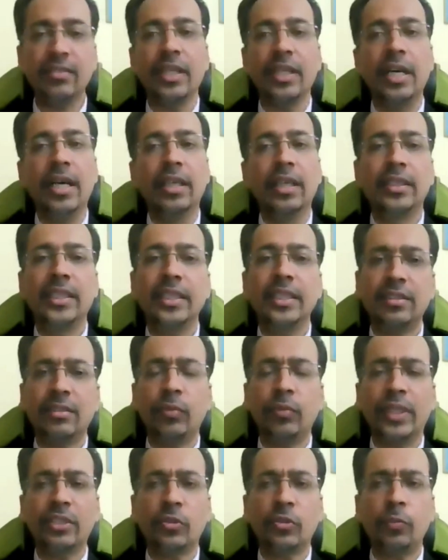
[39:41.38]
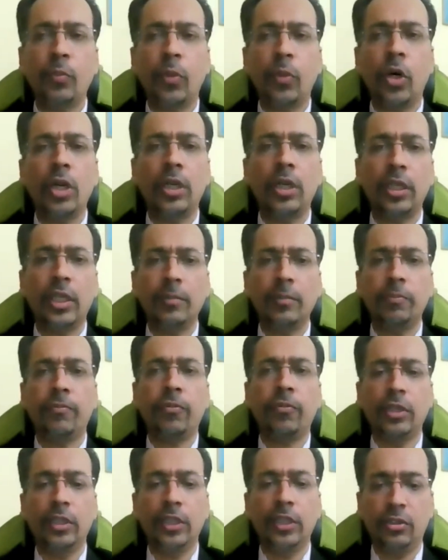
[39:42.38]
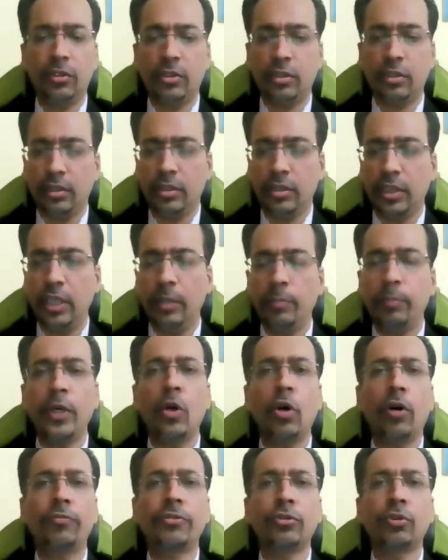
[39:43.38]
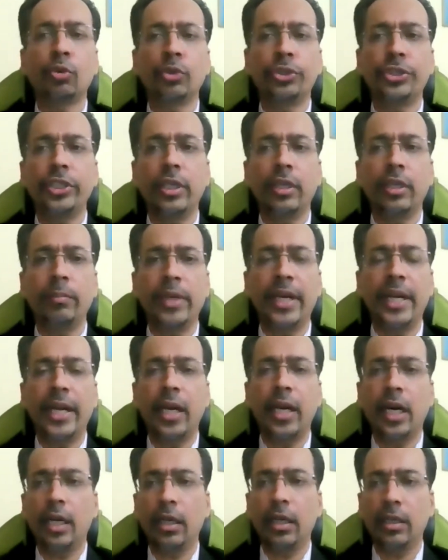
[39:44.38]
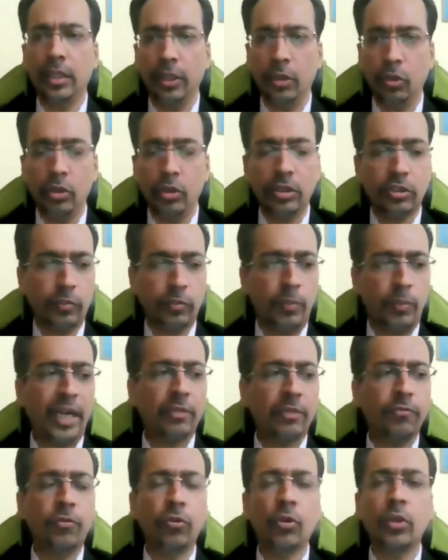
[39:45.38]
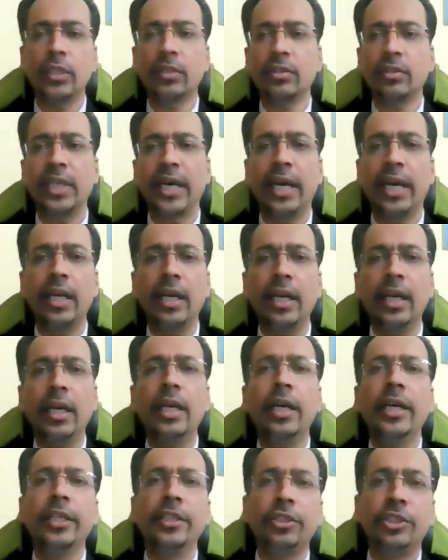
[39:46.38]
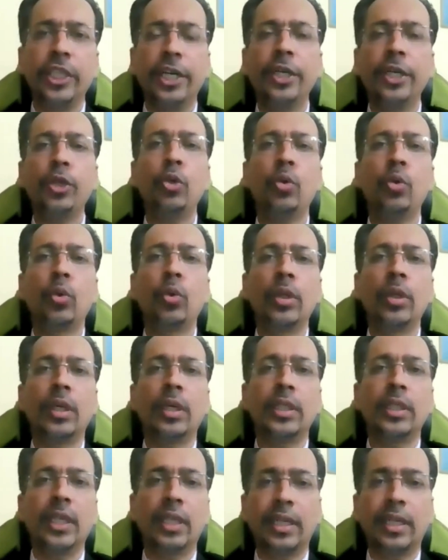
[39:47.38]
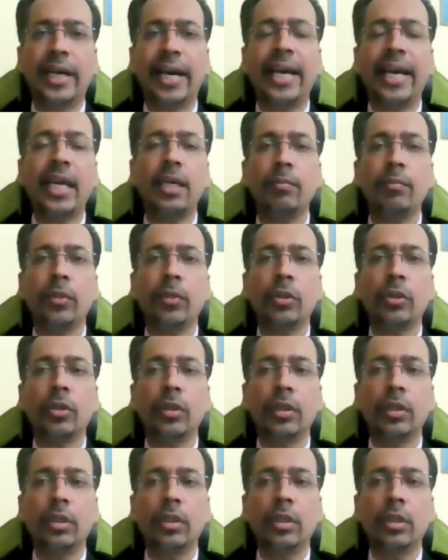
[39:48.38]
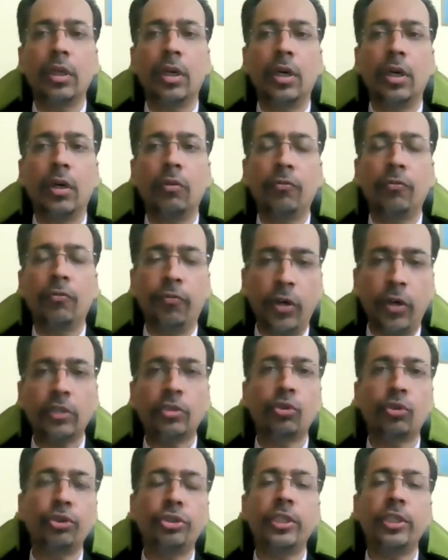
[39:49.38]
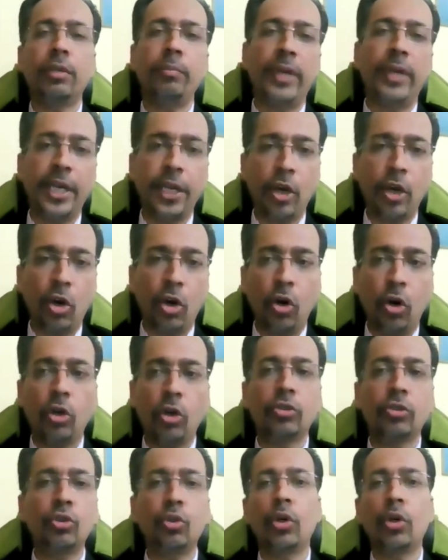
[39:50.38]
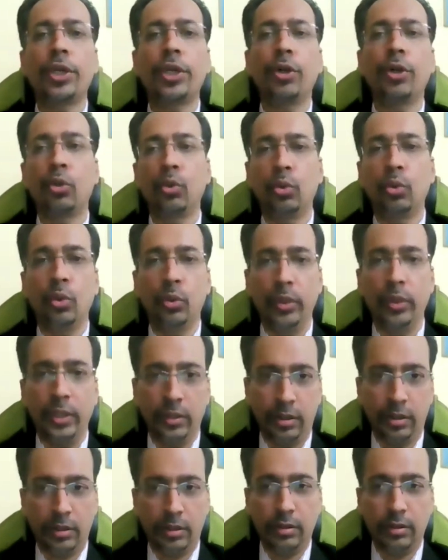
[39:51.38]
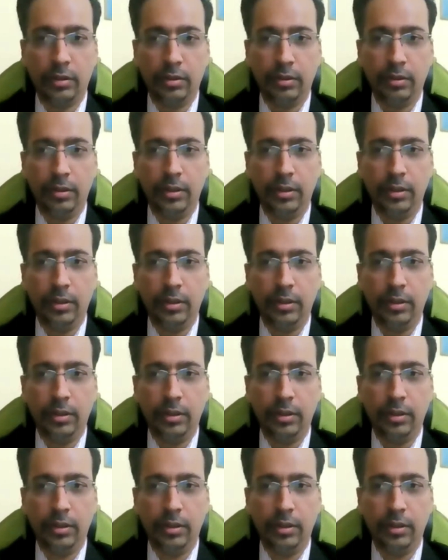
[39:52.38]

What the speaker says: things. Just one small tip for this keeping off social media and the smartphone is that schedule the time for social media also on your to-do list.